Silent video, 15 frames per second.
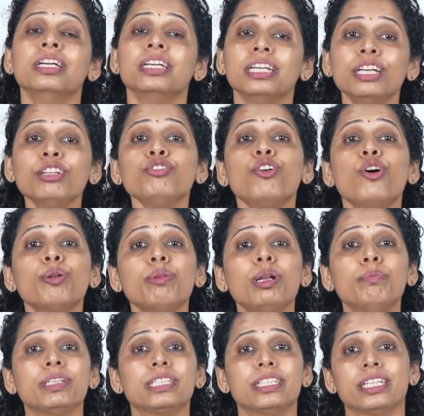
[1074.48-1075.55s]

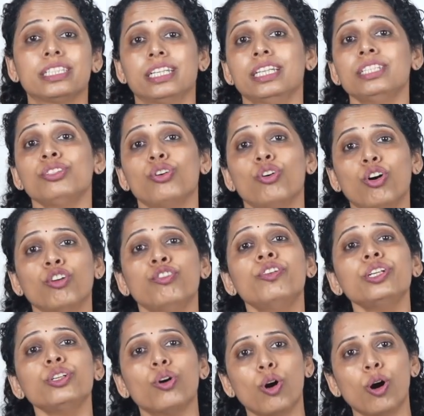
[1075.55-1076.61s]
Informal businesses
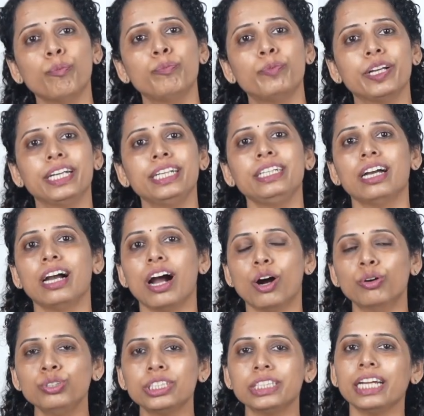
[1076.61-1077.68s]
often operate
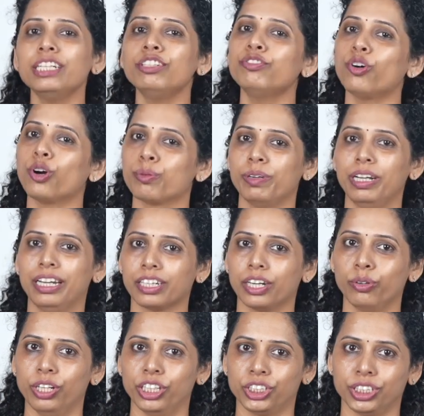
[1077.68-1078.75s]
outside formal
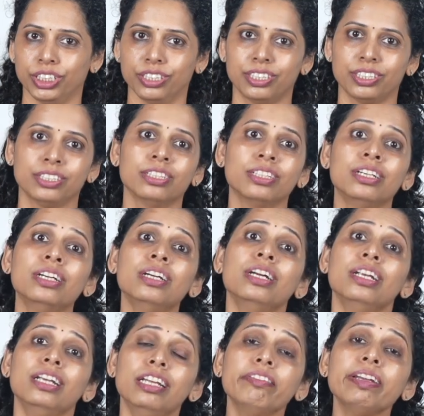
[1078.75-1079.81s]
regulations,
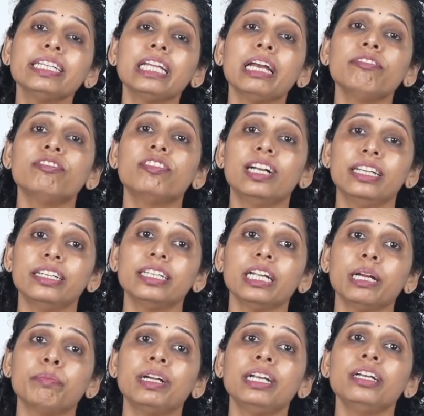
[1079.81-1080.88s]
leaving them
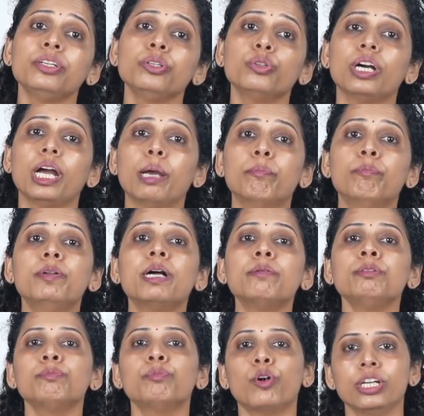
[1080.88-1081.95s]
vulnerable to
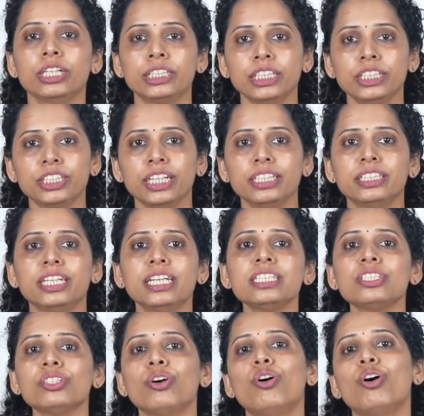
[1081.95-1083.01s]
abrupt policy
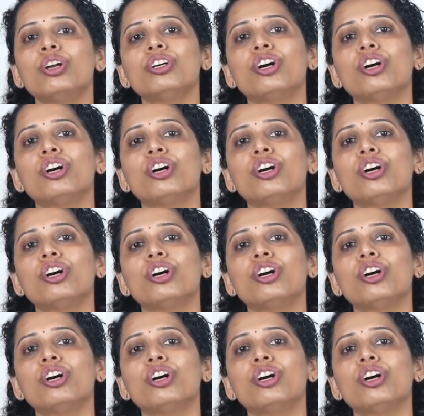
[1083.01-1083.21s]
changes or